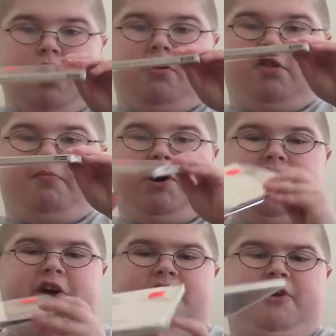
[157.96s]

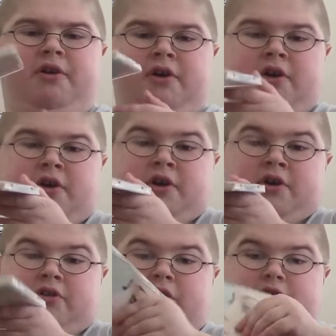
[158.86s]
spine,
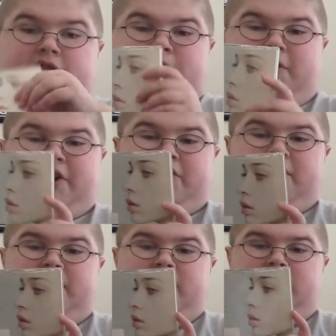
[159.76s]
the other spine,
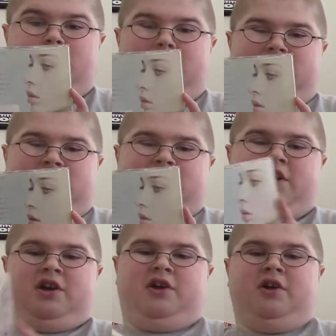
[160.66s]
and the back.
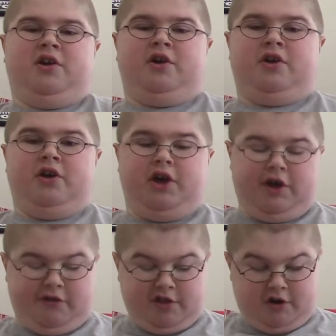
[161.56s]

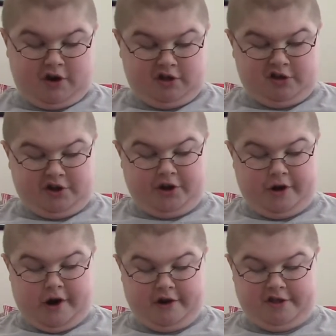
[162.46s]
And the songs on
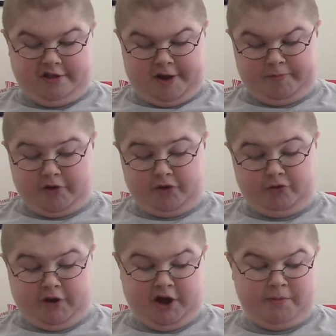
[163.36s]
here are Sleep to
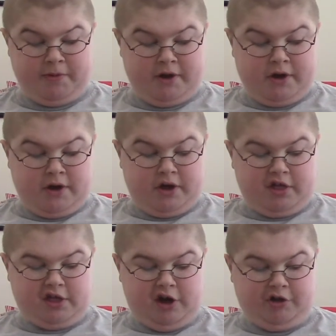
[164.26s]
Dream,
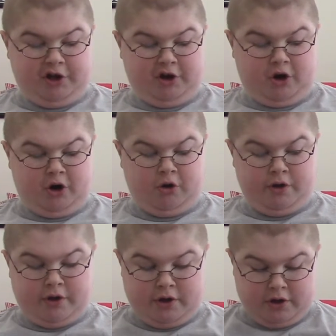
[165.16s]
Selling
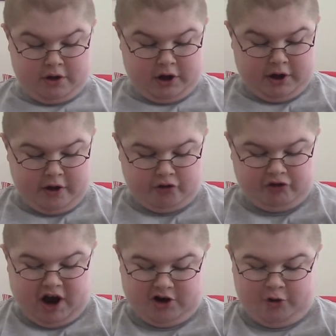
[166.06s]
Girl,
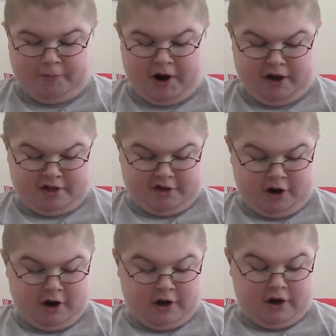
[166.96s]
Shadow
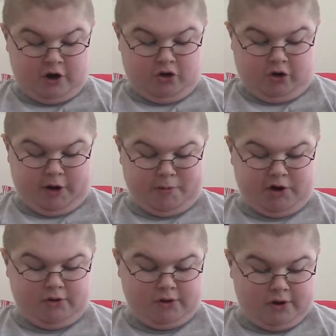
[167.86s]
Boxer,
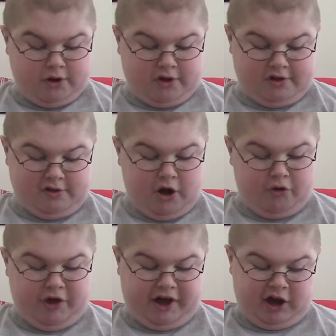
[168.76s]
Criminal,
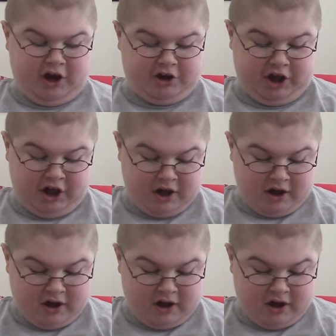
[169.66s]
Slow Like Honey,